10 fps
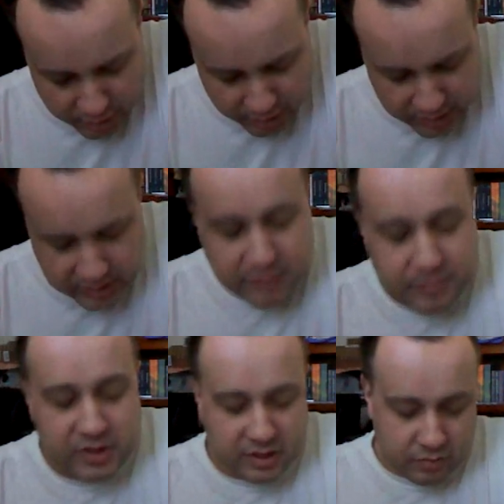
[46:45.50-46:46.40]
I just need to
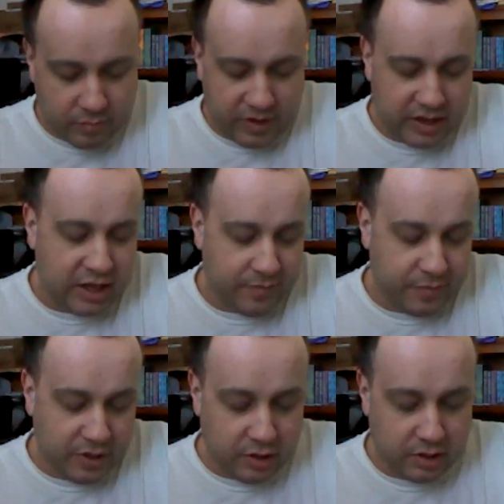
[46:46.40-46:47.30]
pick this one back up
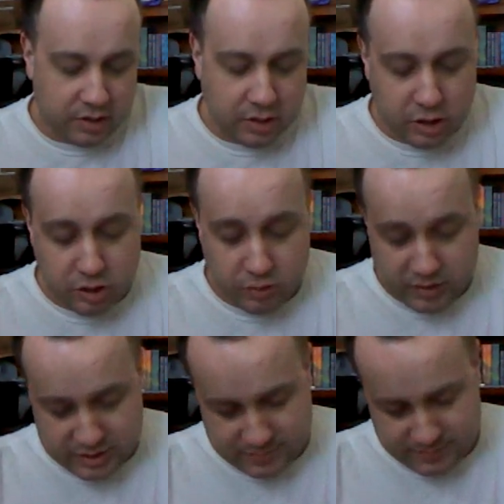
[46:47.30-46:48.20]
and just do
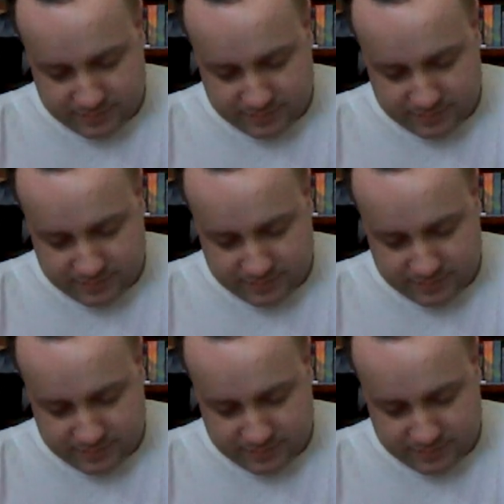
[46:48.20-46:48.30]
it.